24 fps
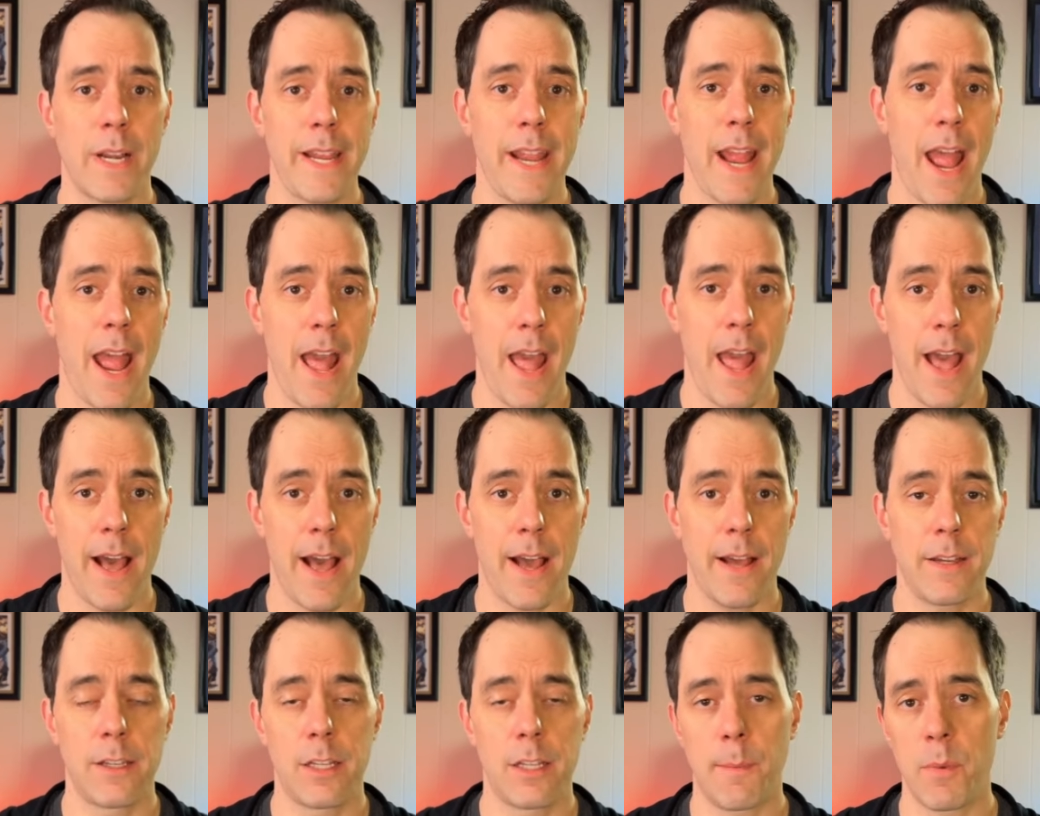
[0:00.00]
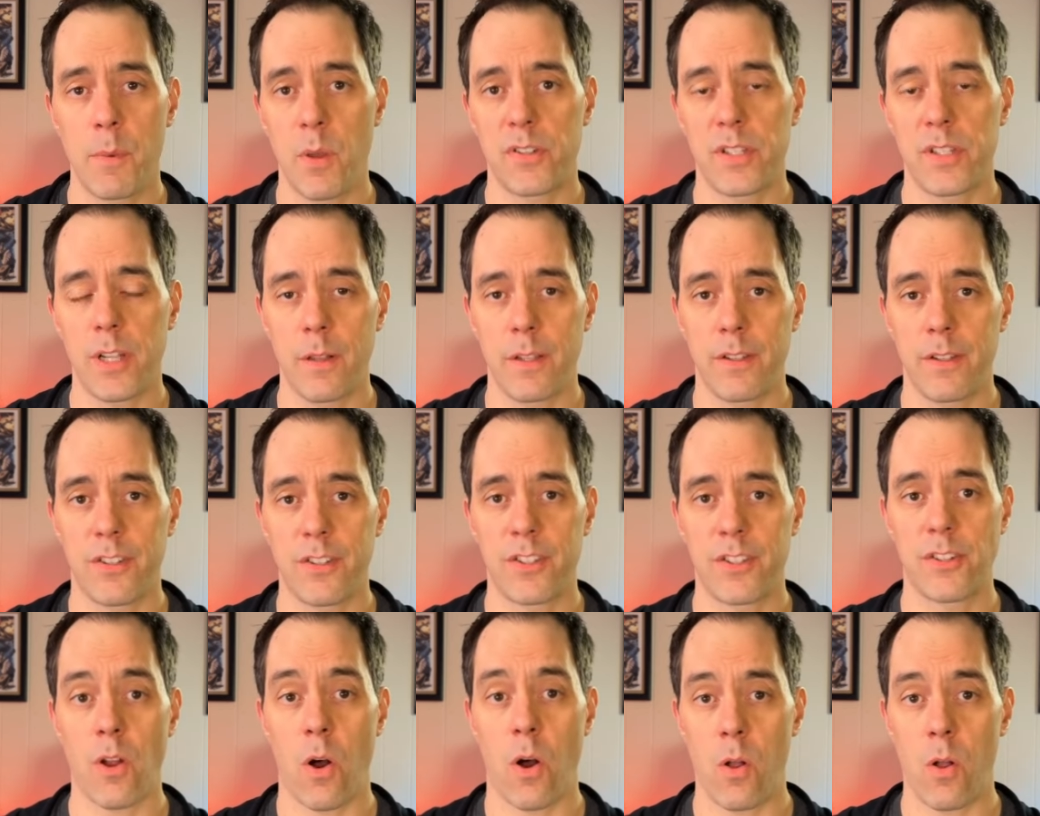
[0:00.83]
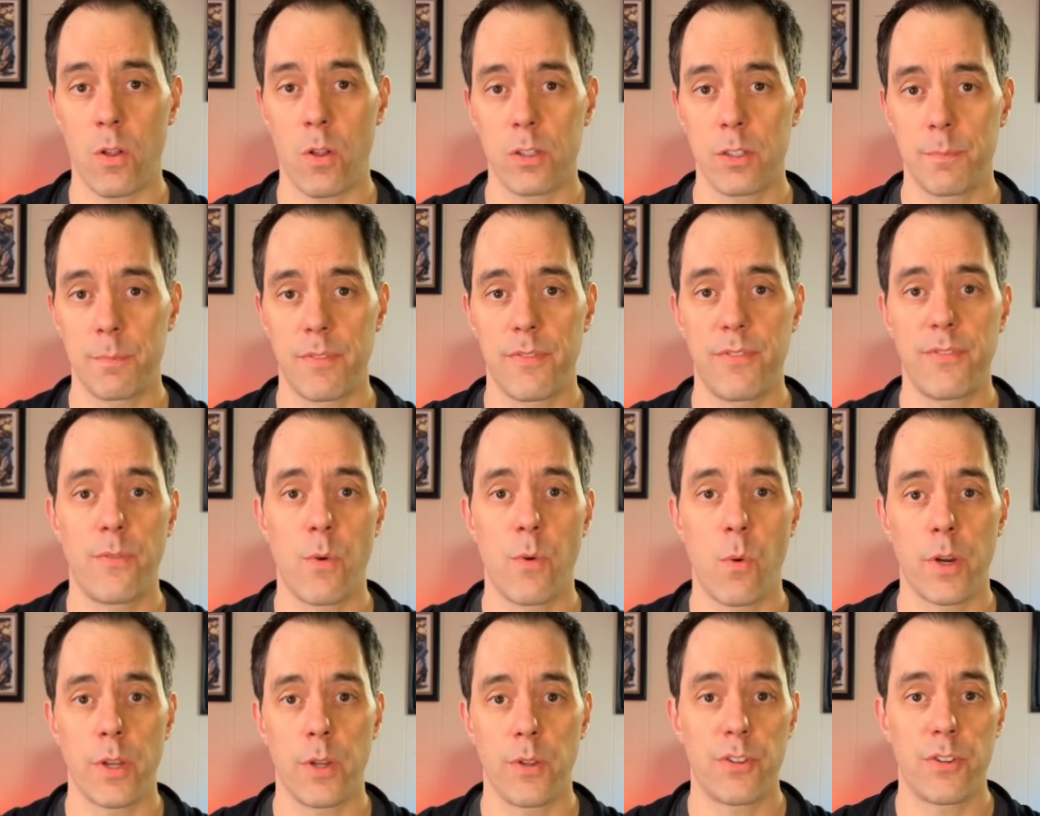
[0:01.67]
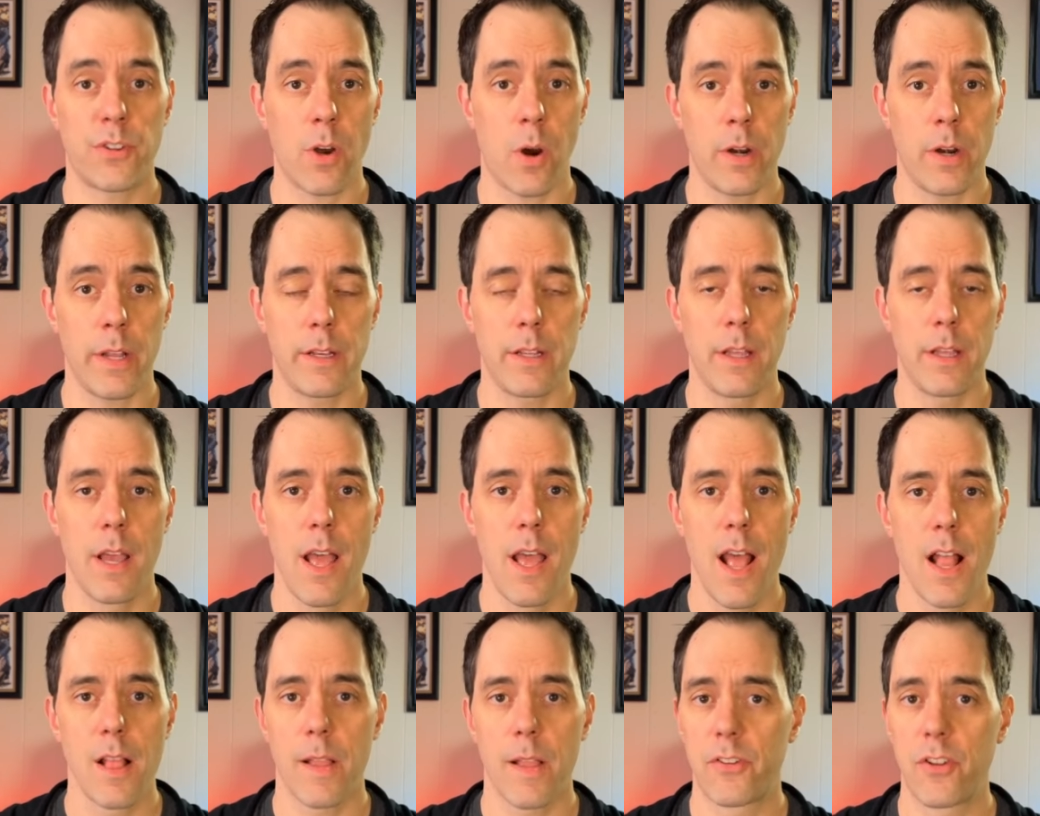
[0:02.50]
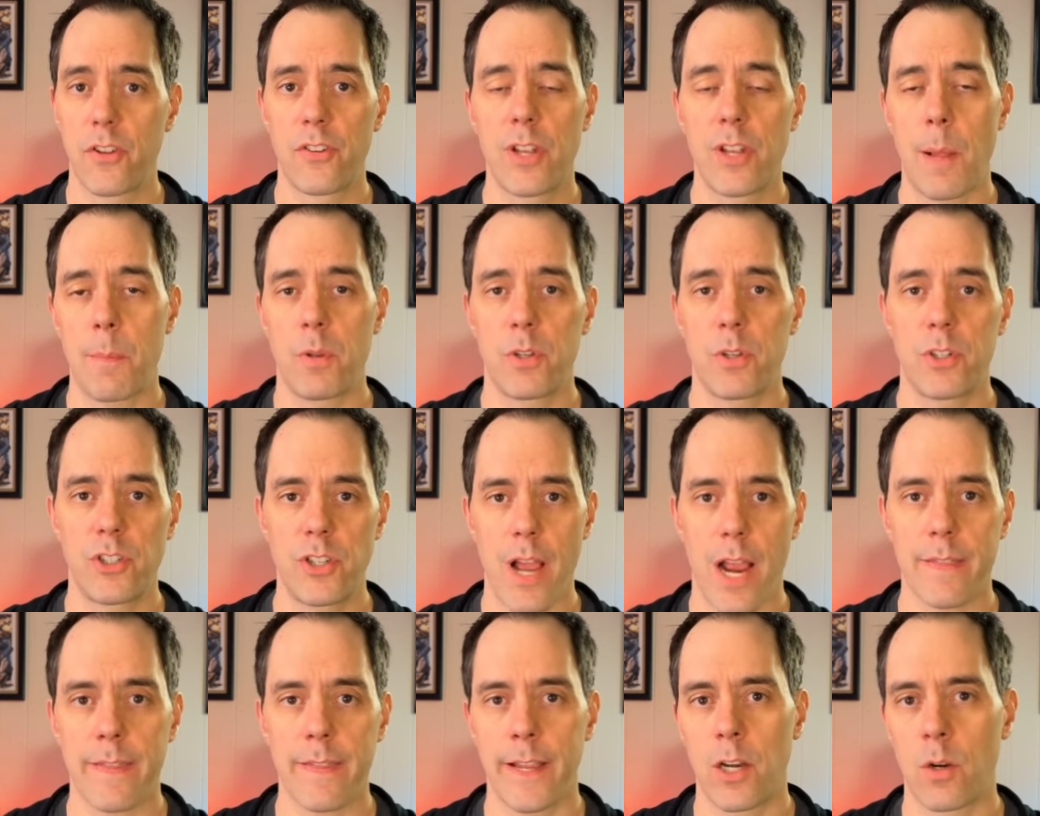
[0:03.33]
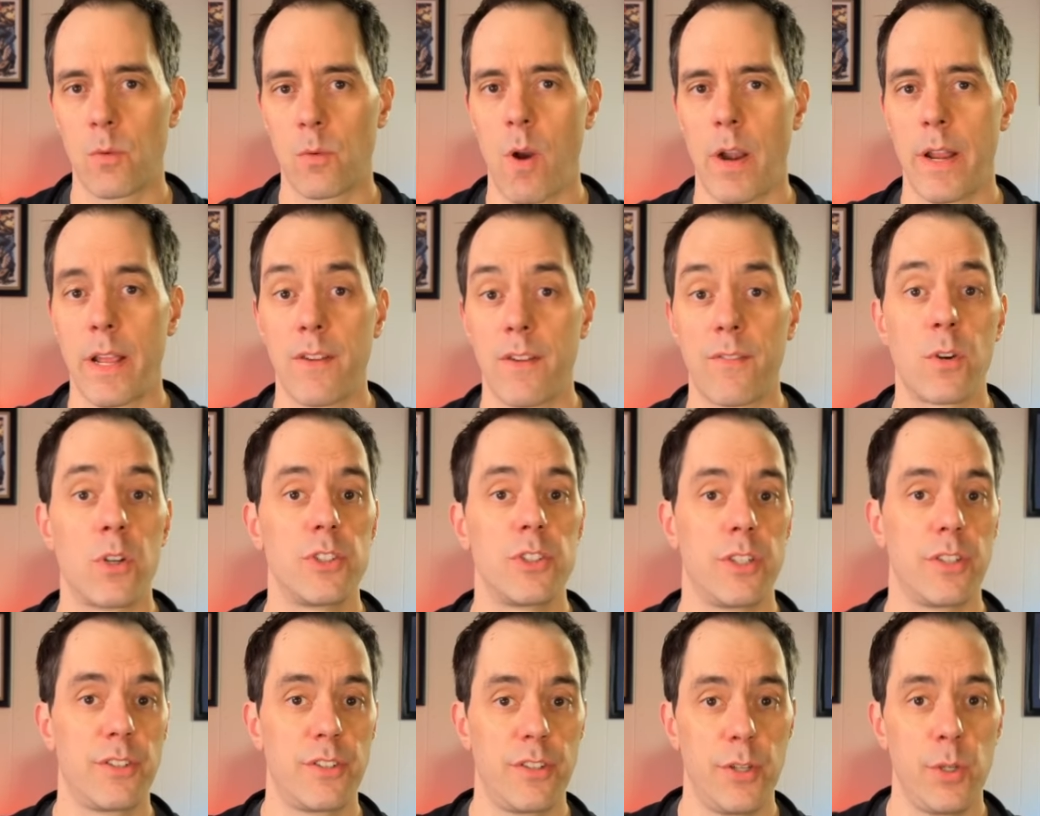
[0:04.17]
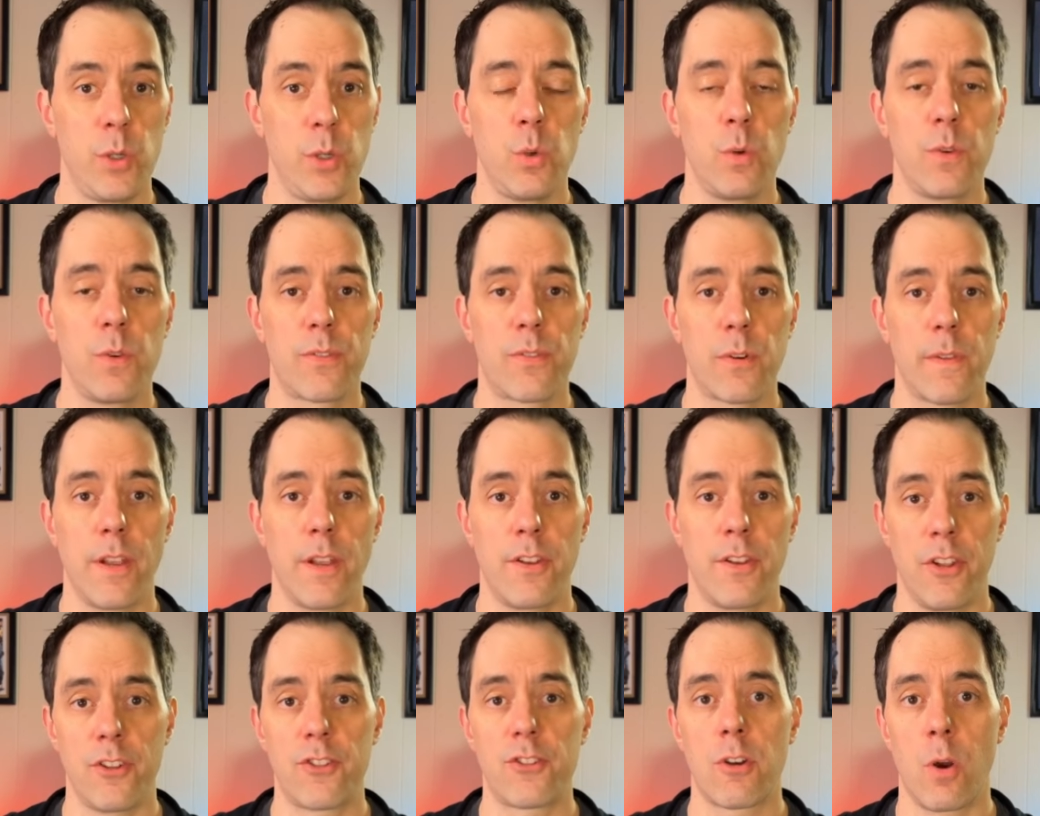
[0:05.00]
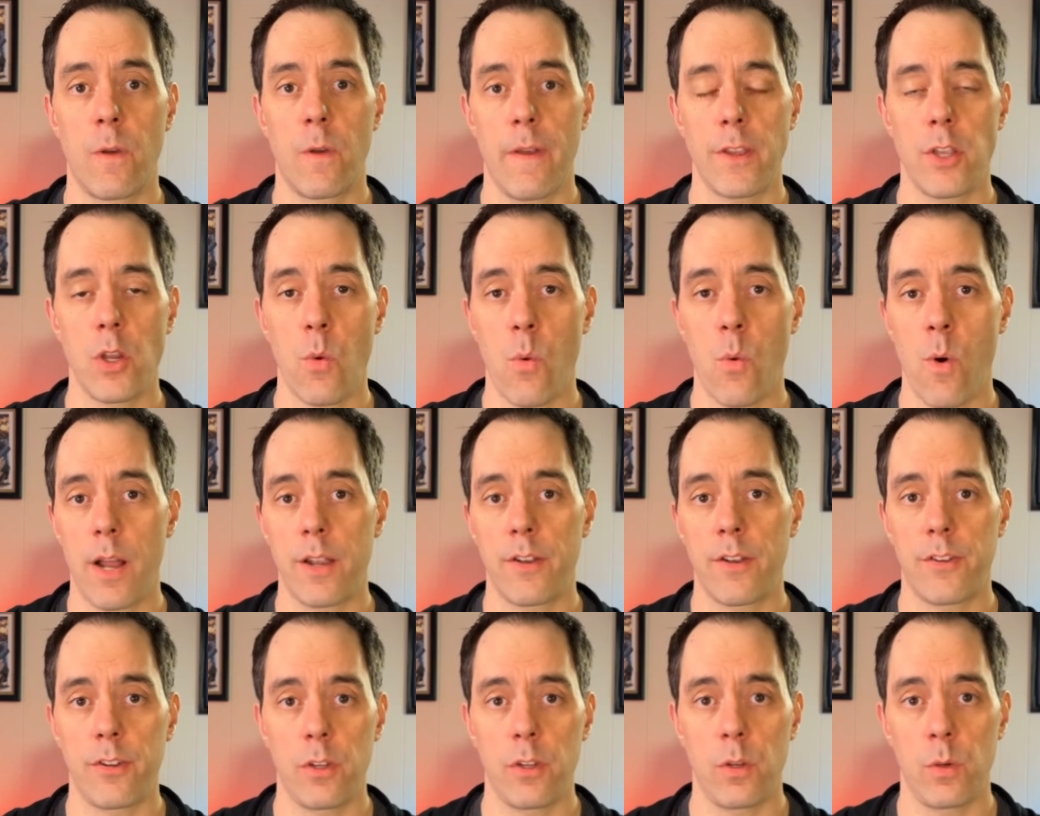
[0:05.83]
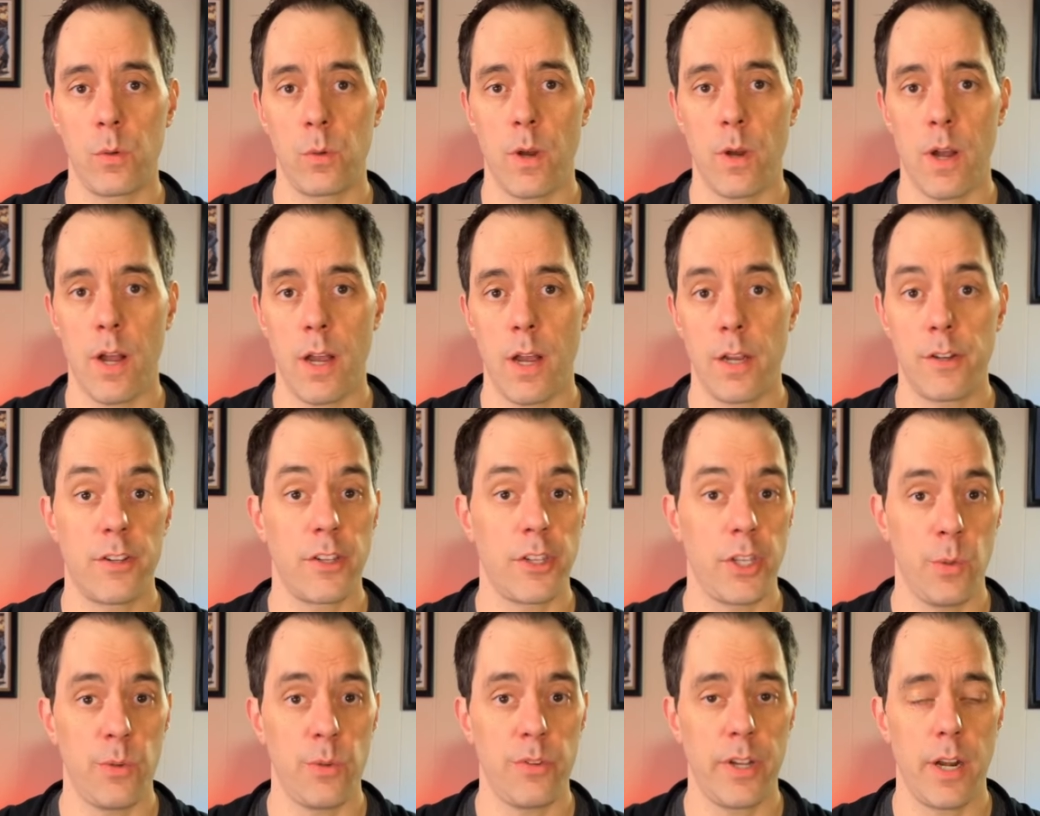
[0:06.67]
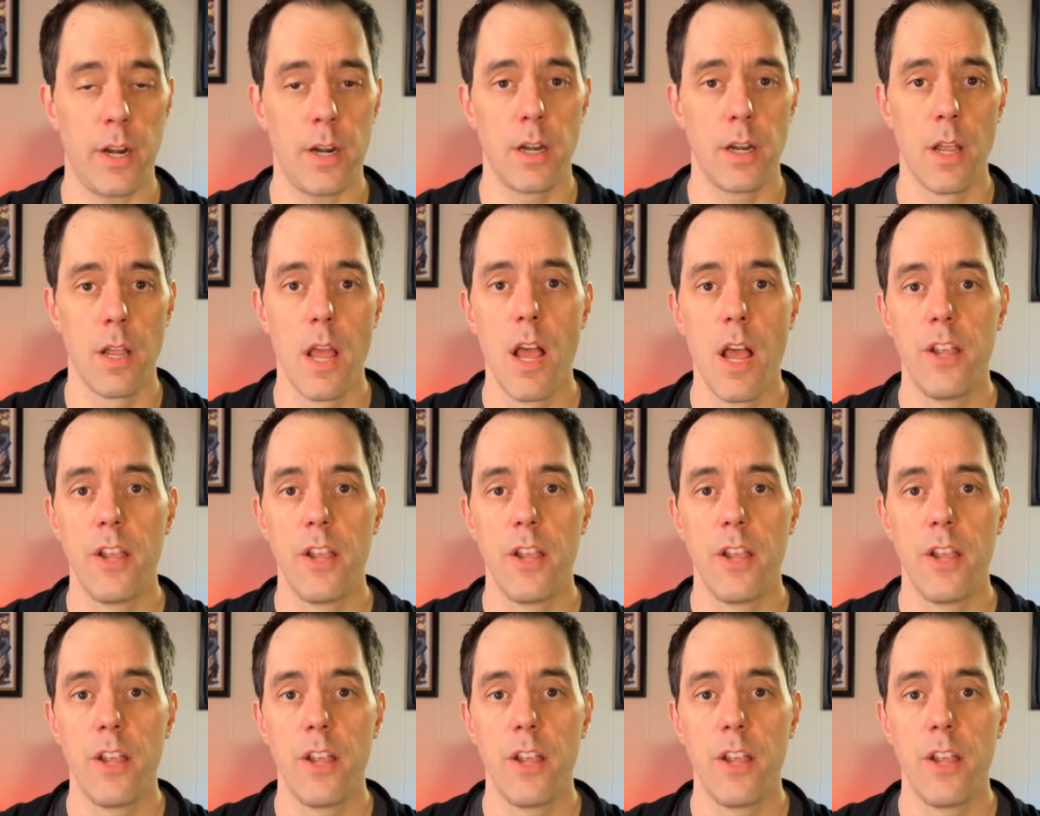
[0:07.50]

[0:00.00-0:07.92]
had WSL installed before you started, let's just double check that you're running version 2 for the distro that you want to use here.